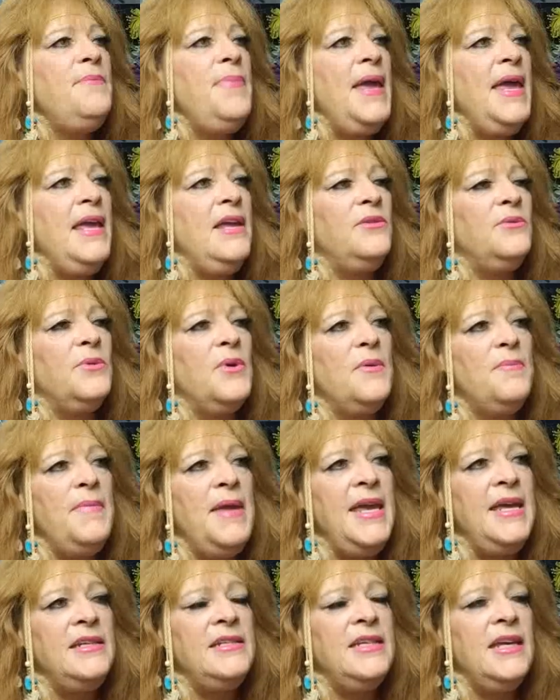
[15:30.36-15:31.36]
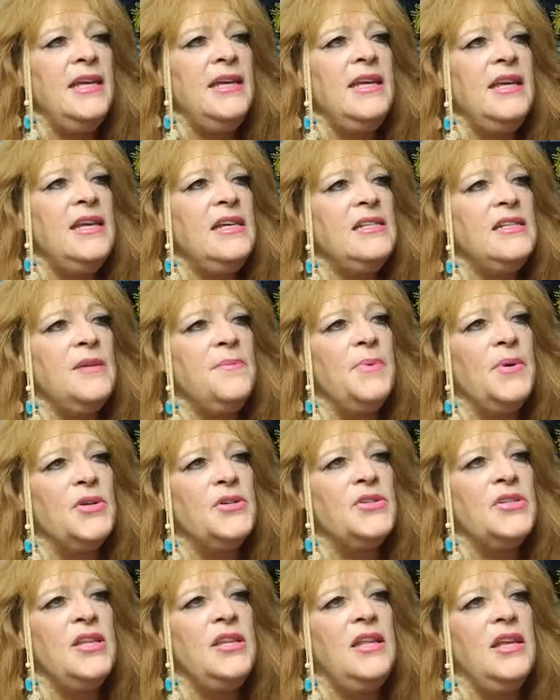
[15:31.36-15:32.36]
Panromantic is a
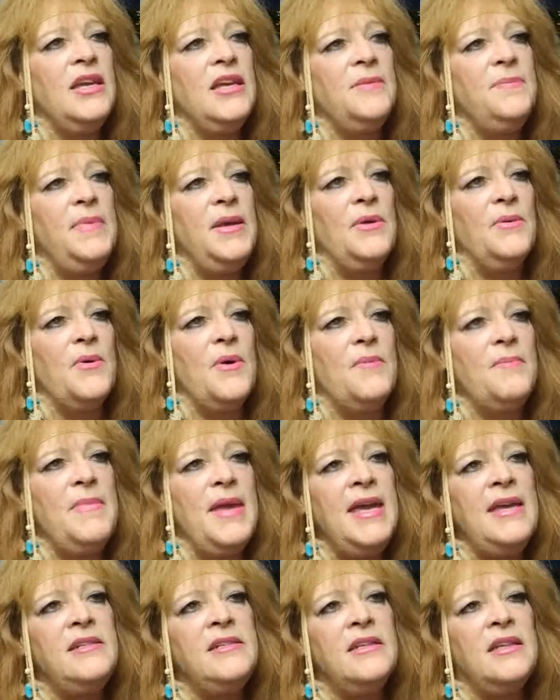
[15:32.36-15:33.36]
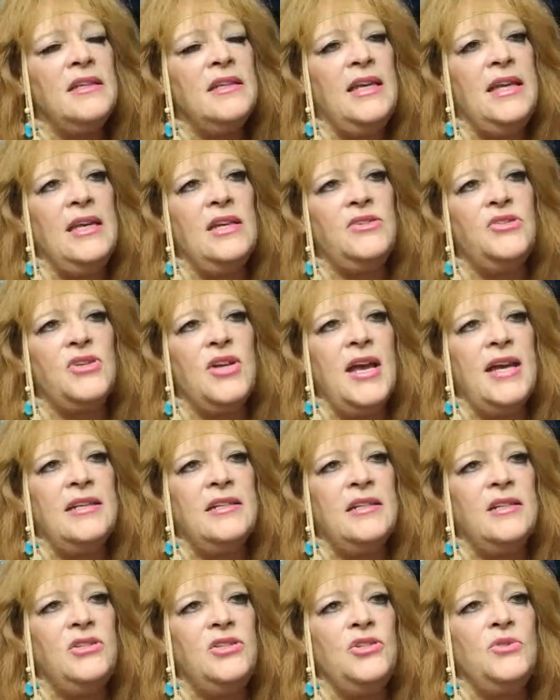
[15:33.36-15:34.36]
person that can be romantically
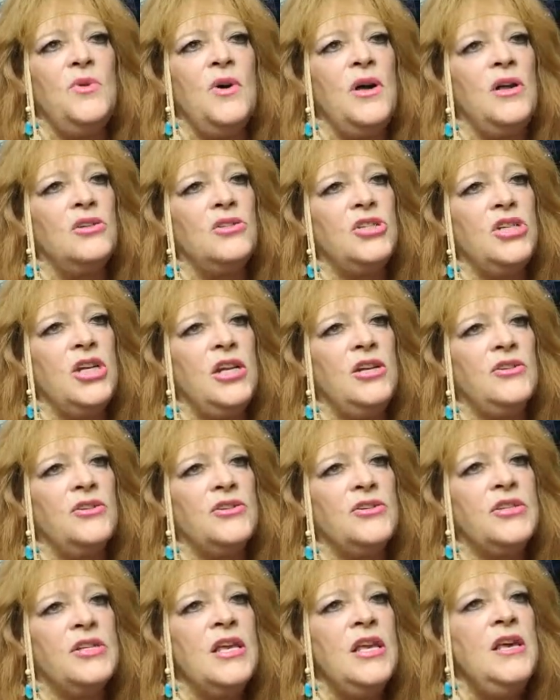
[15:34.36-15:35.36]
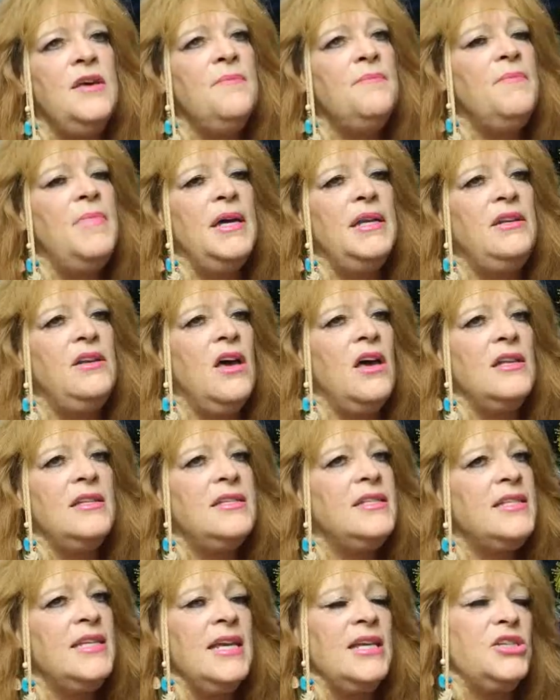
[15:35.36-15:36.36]
attracted to all genders, but not
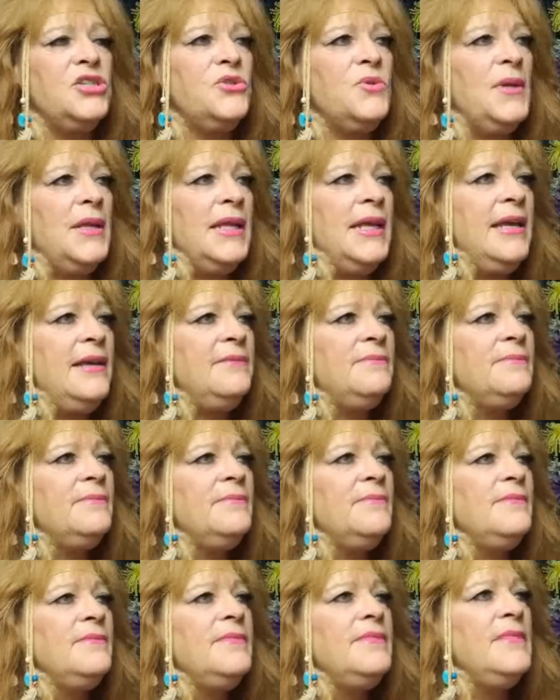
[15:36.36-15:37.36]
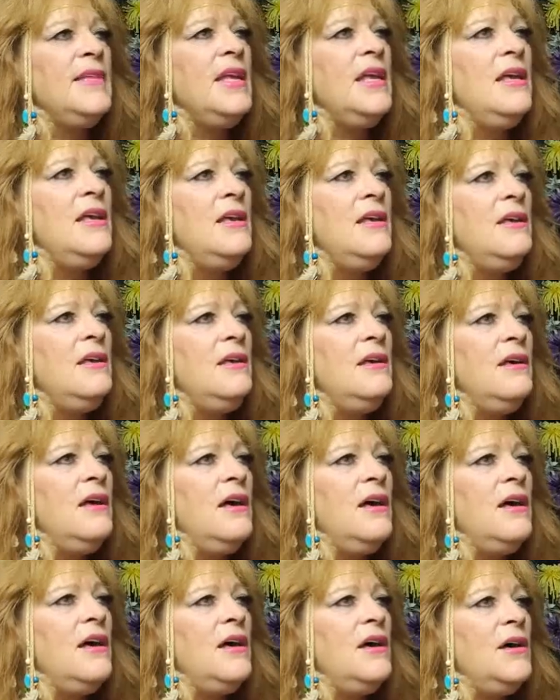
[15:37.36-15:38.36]
sexually.
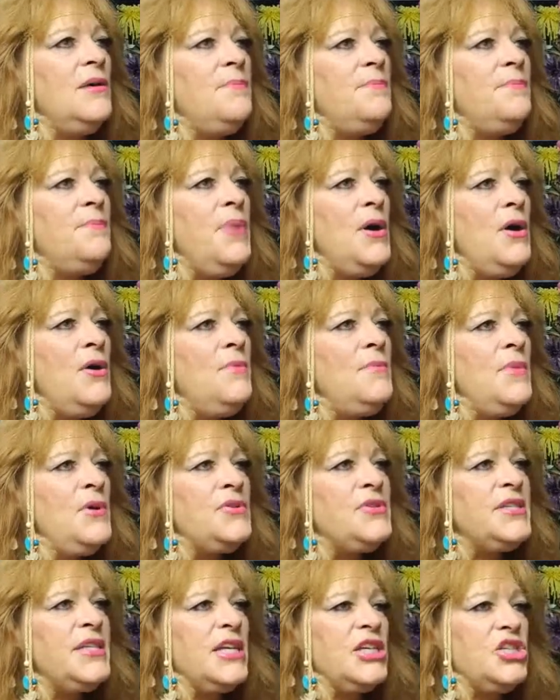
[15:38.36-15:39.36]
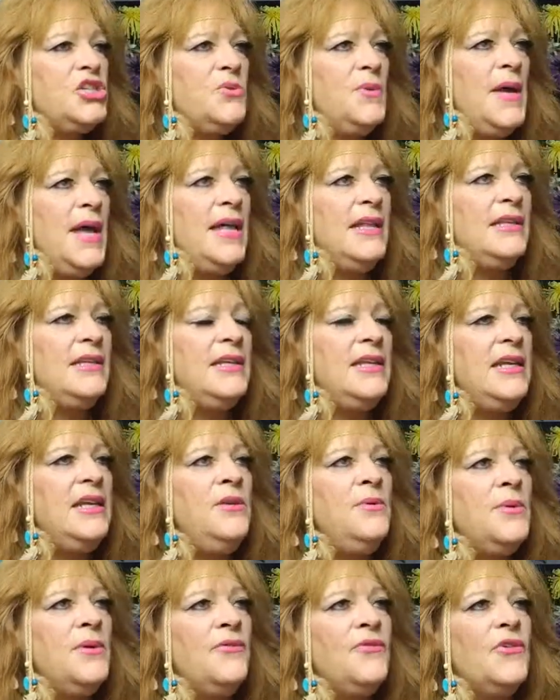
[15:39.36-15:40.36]
Uh,
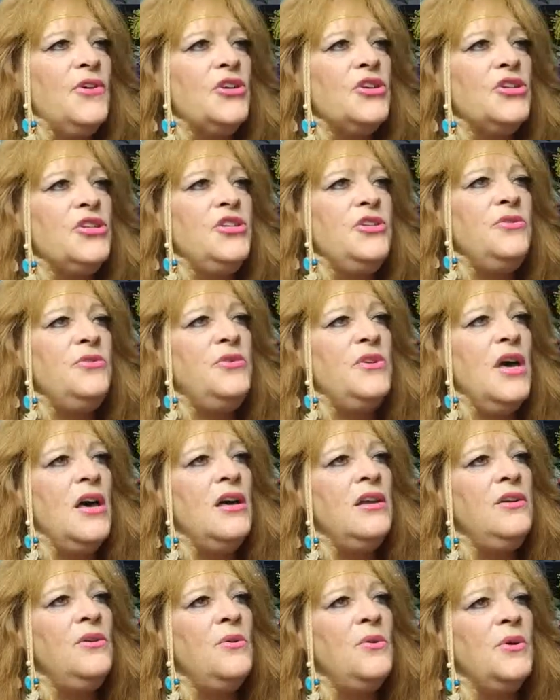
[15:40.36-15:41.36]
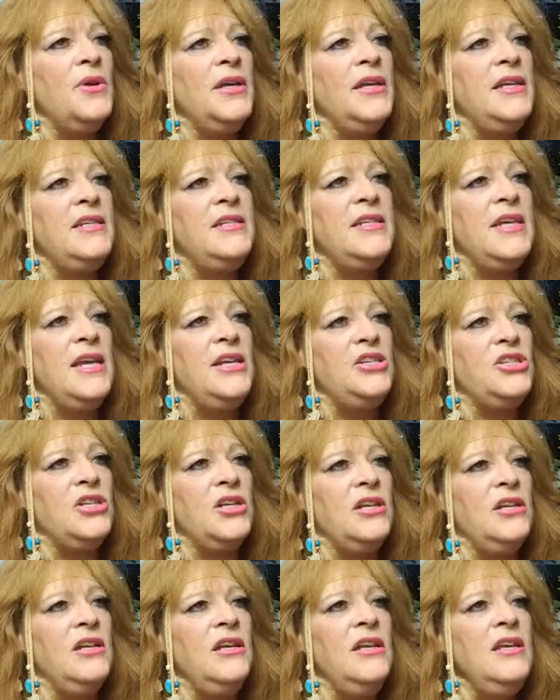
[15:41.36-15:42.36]
pomosexuality refers to non
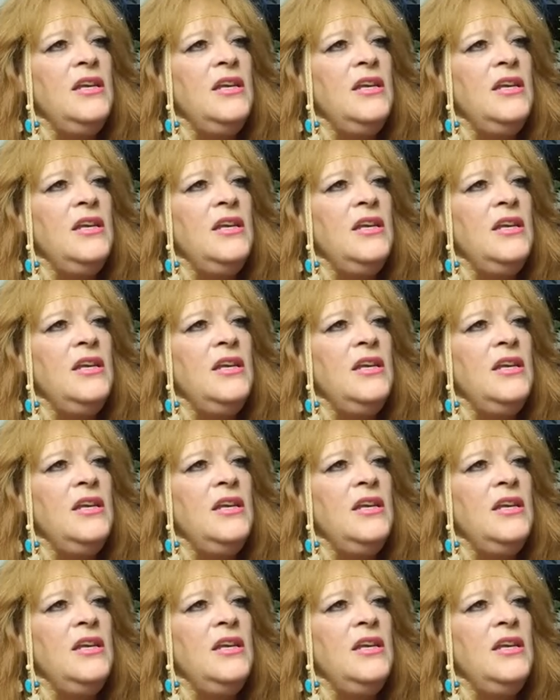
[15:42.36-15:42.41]
orientation